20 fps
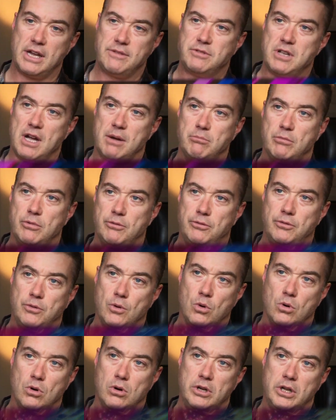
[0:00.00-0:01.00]
they've done
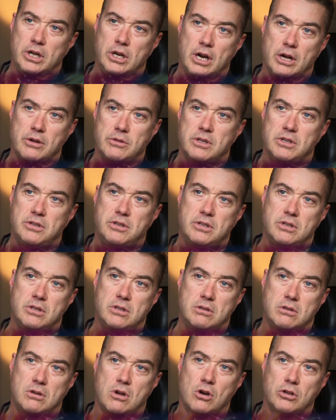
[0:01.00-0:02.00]
before, you know, this
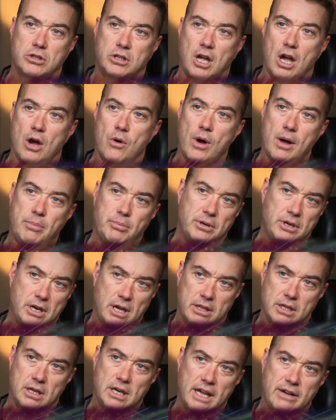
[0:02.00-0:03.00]
has got to go up
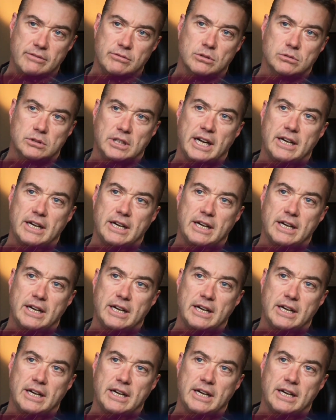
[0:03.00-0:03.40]
another level